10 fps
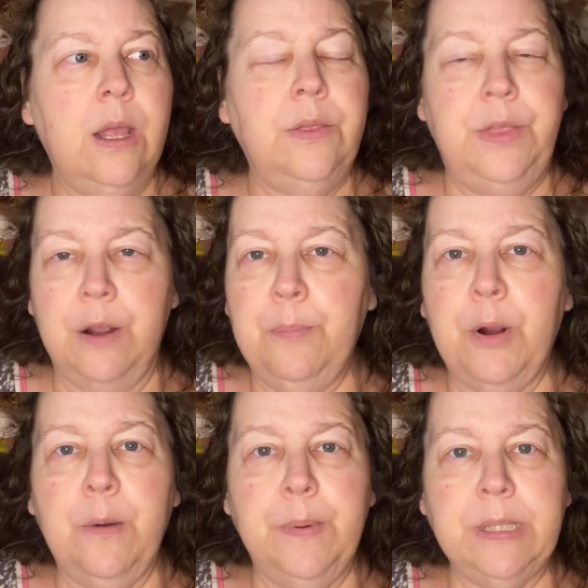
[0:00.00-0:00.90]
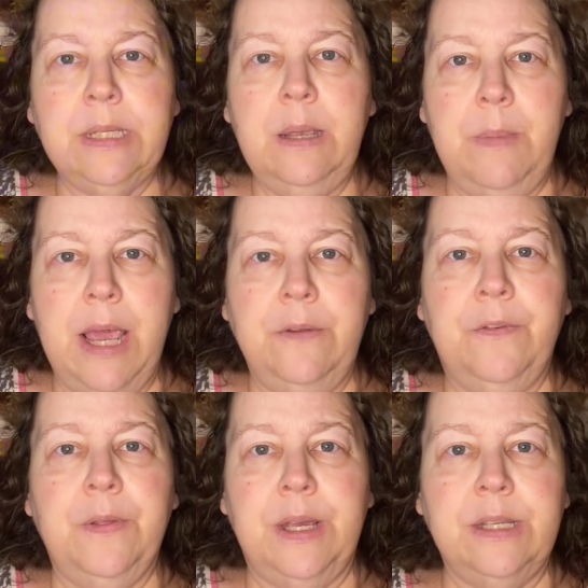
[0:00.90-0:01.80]
They're purposely made
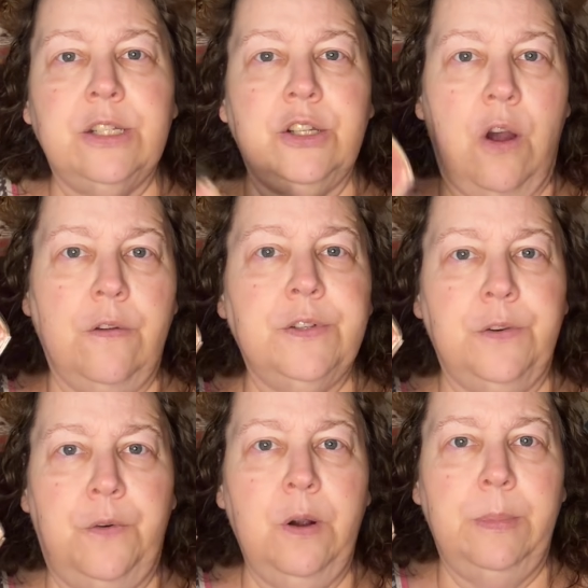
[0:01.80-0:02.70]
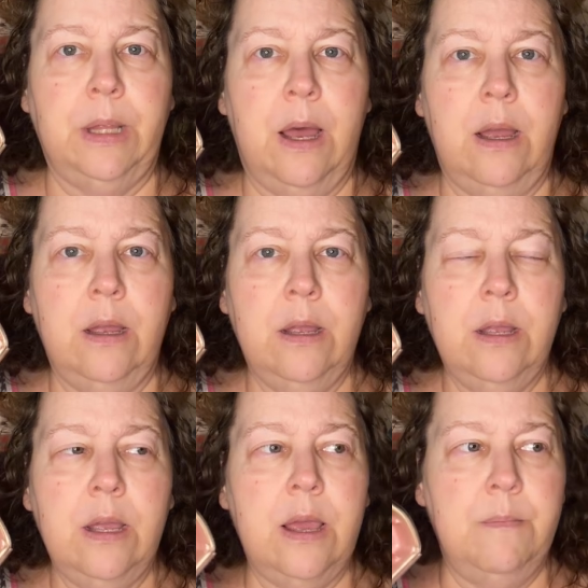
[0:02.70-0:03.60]
for this softer formula.
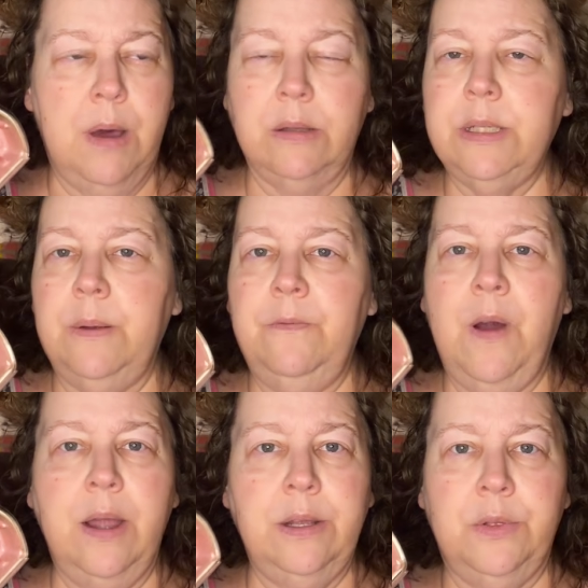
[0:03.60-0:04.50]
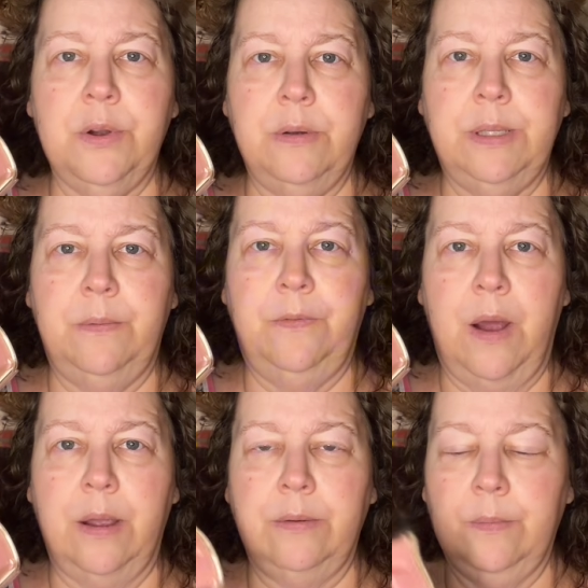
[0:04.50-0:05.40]
It melts them fine, it throws them
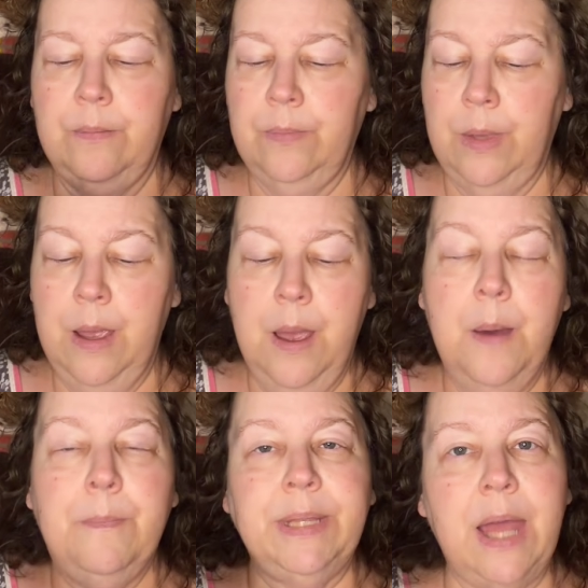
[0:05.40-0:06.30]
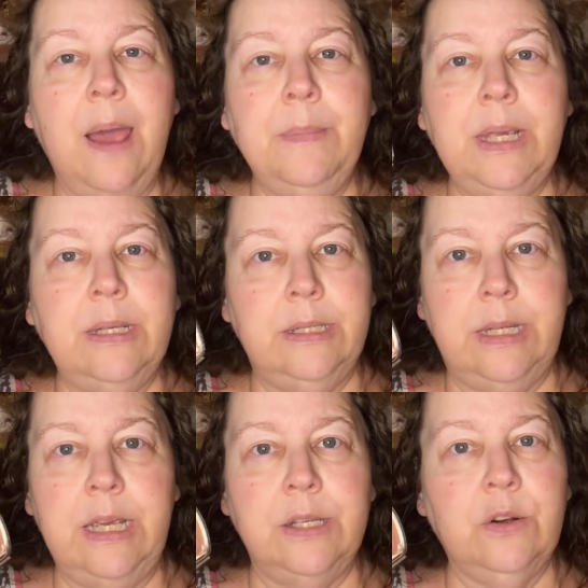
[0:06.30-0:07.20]
fine. But that means
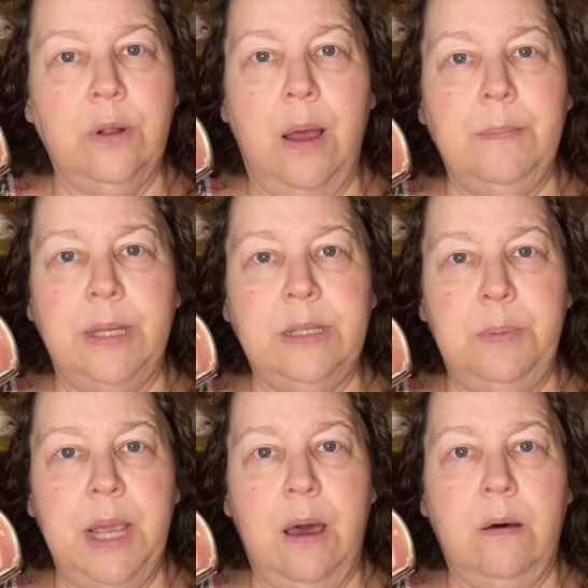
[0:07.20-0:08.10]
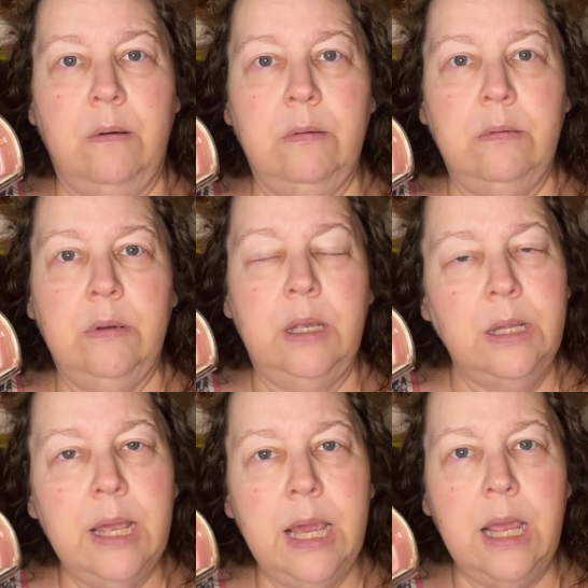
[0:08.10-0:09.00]
these are not meant to be out in
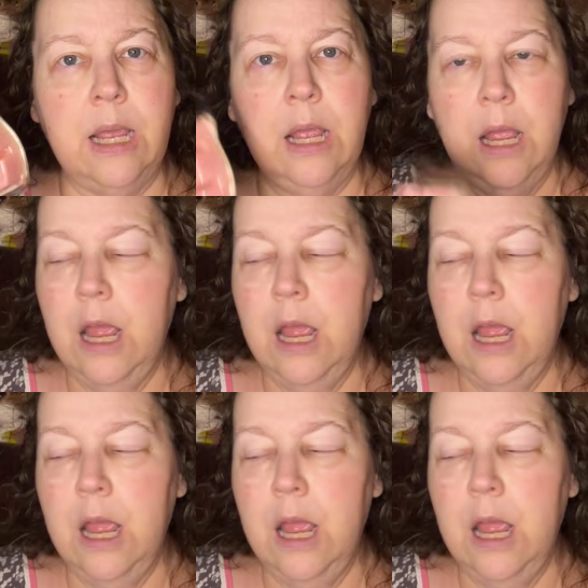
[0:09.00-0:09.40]
the heat.